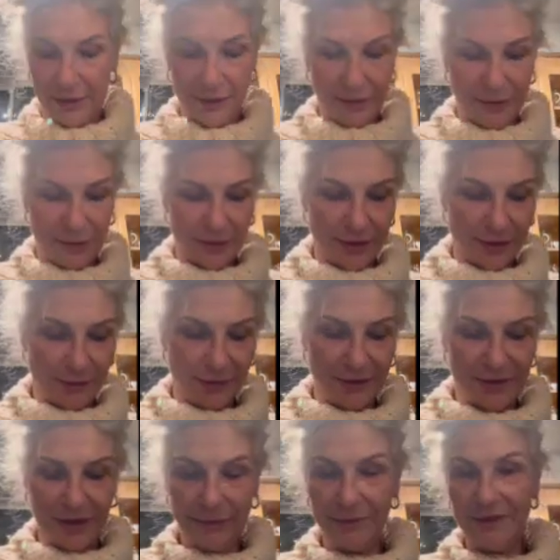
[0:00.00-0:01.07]
A couple of
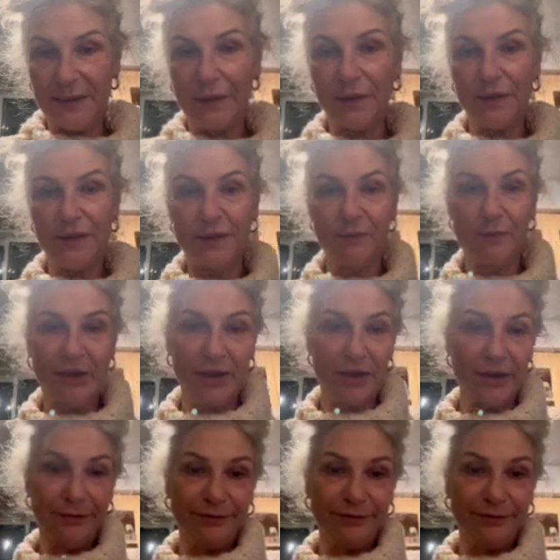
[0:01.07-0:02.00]
tablespoons of butter.